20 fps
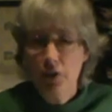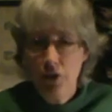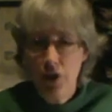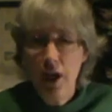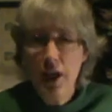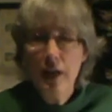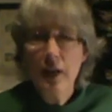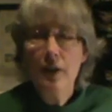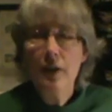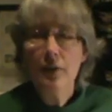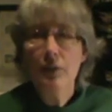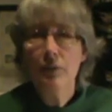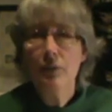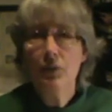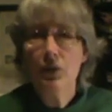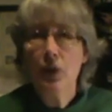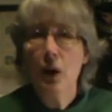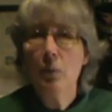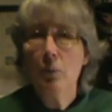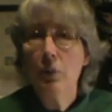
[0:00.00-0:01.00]
take it
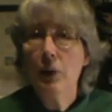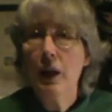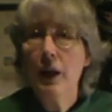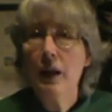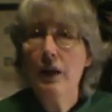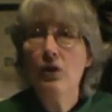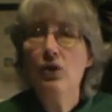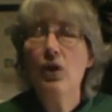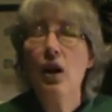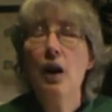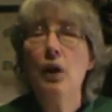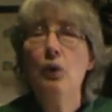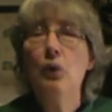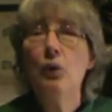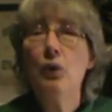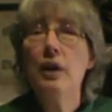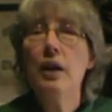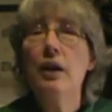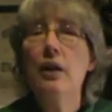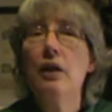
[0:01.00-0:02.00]
someplace
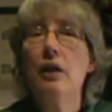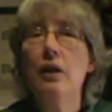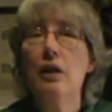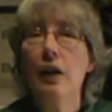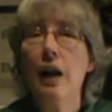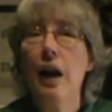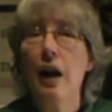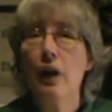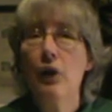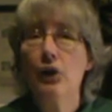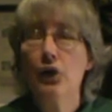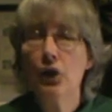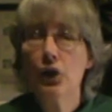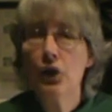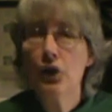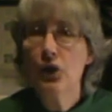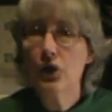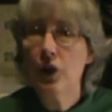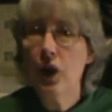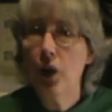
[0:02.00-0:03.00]
and read it aloud to
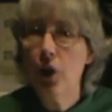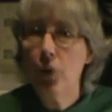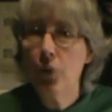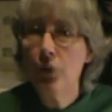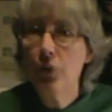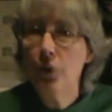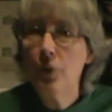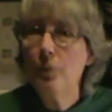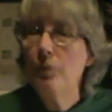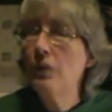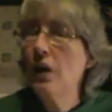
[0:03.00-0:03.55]
yourself.